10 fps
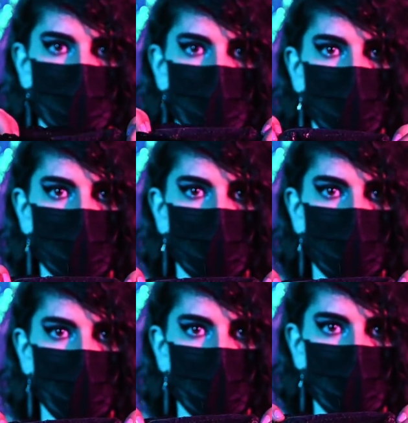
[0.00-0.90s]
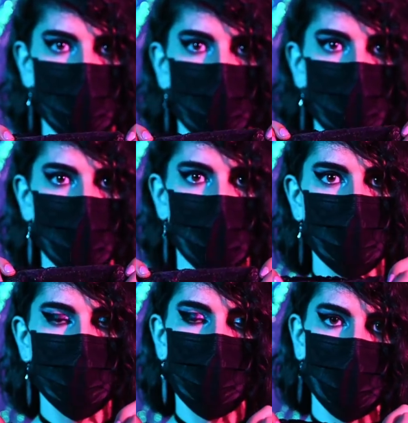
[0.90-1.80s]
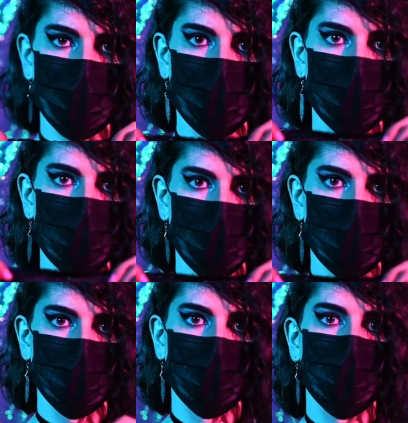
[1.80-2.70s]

silicone bands inside to maintain a grip.